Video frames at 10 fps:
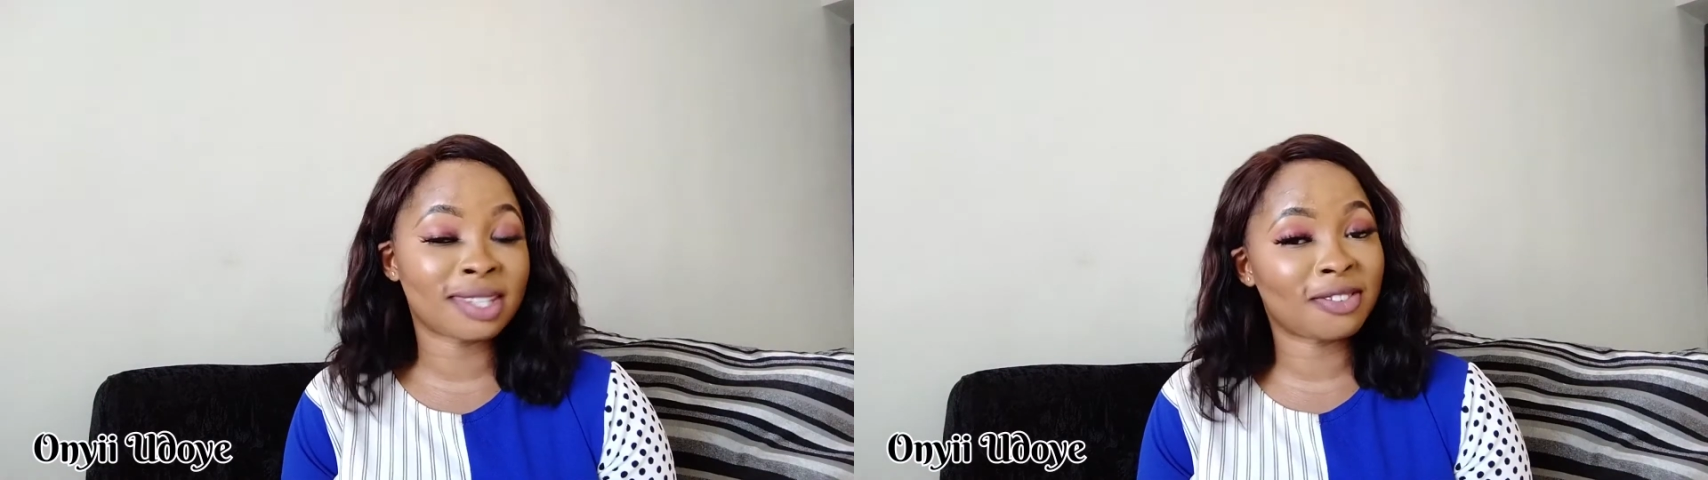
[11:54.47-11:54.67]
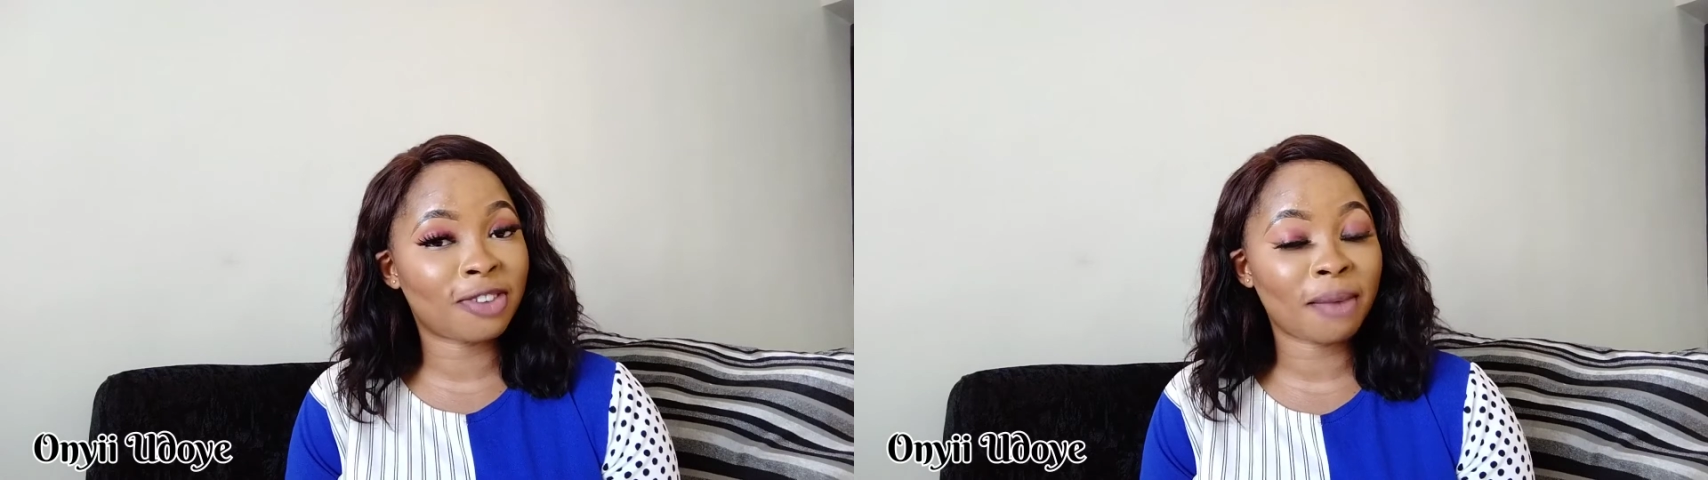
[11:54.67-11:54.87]
to
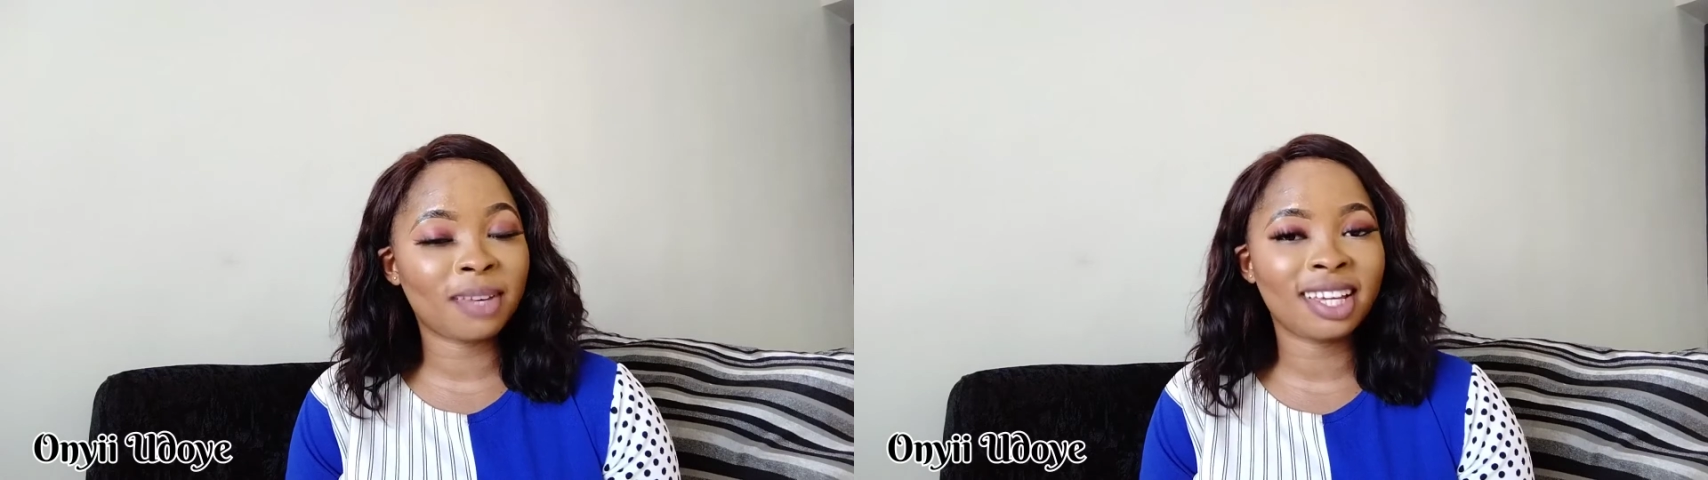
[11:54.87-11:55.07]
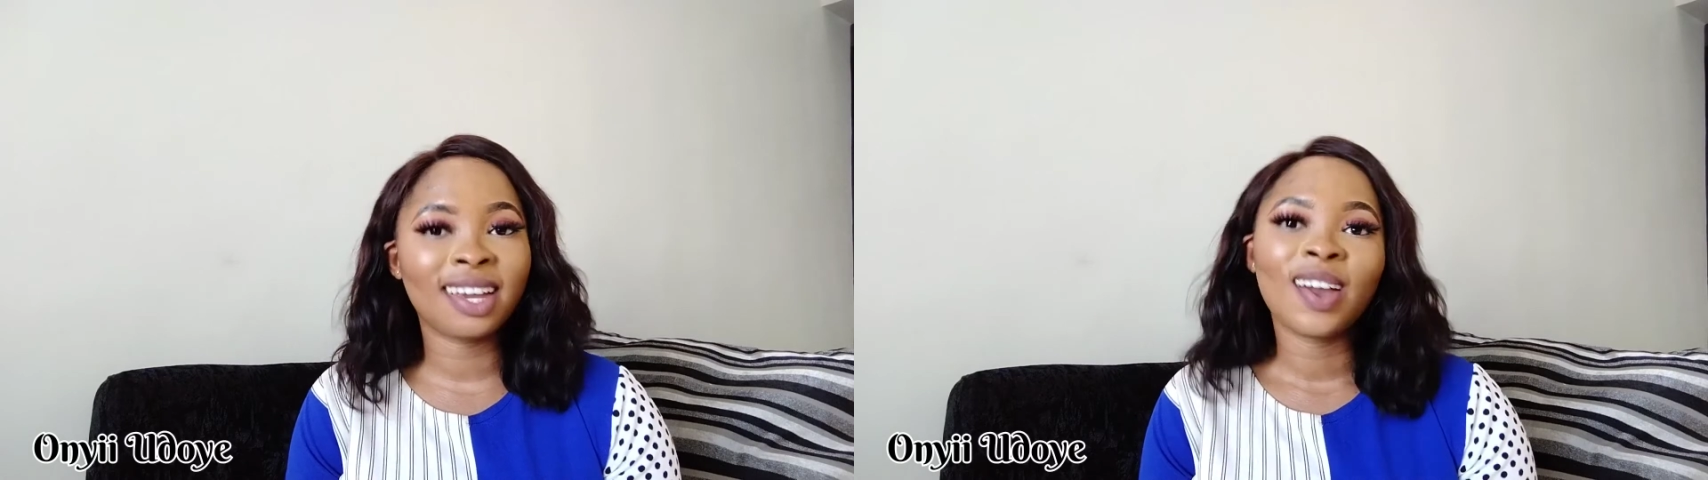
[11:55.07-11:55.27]
the
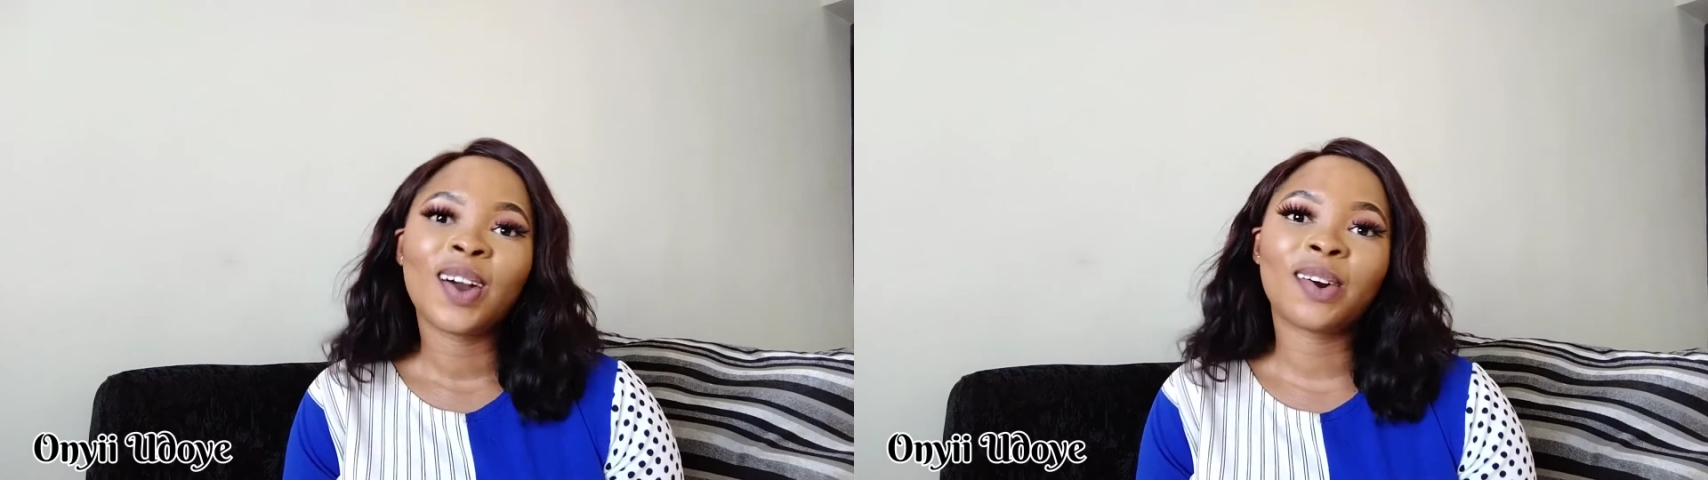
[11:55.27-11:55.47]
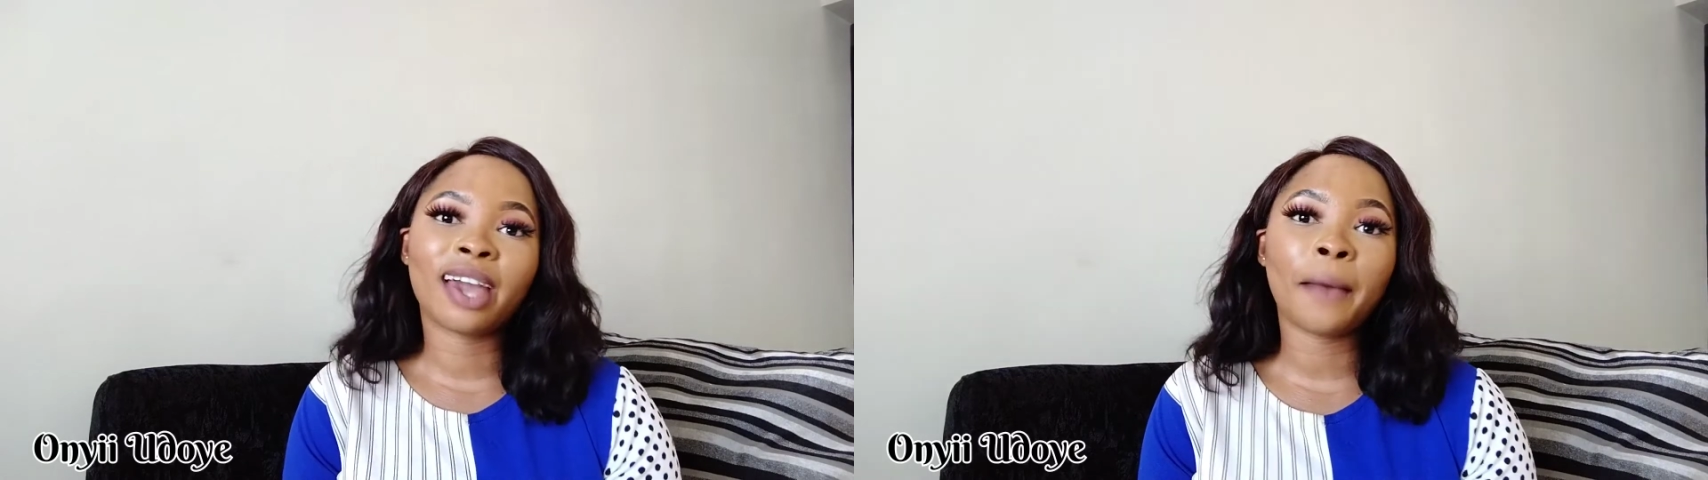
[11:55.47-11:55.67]
family,
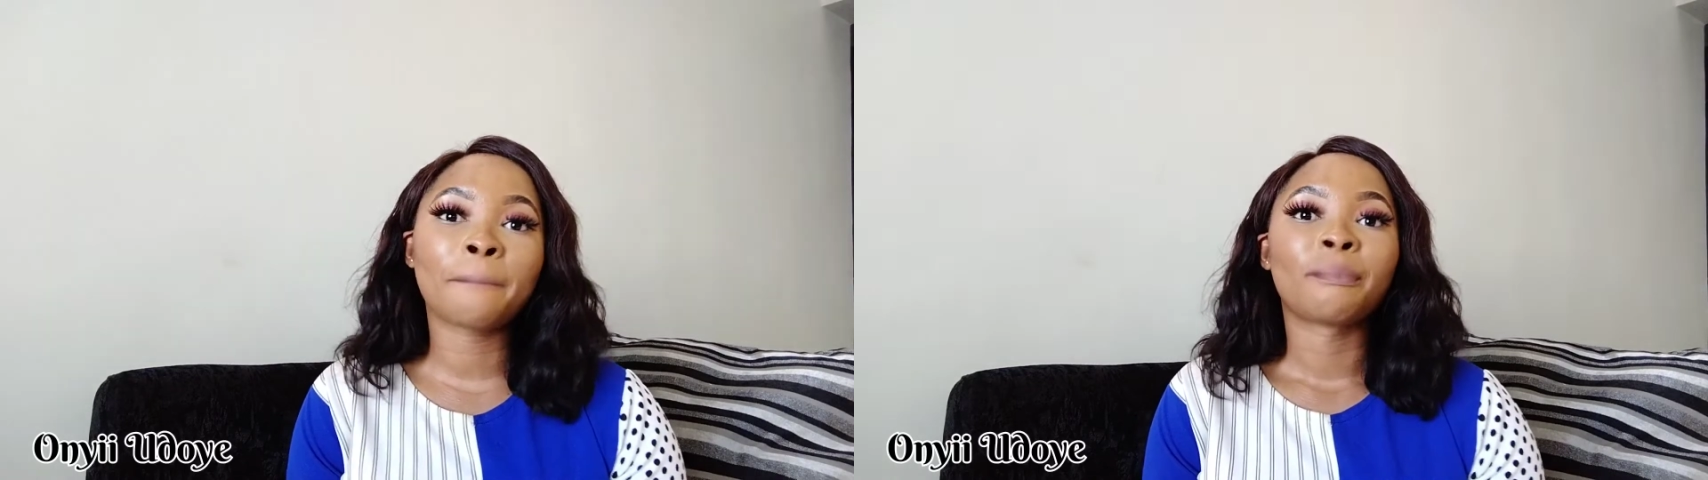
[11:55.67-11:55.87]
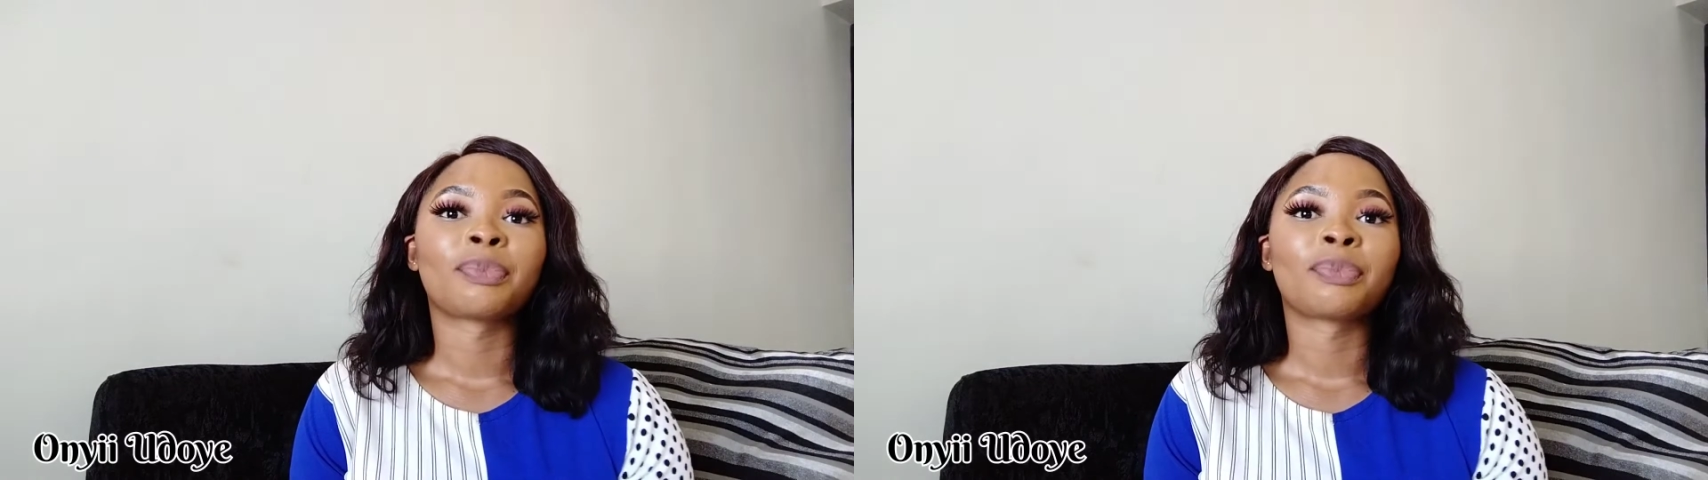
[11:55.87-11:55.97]
okay?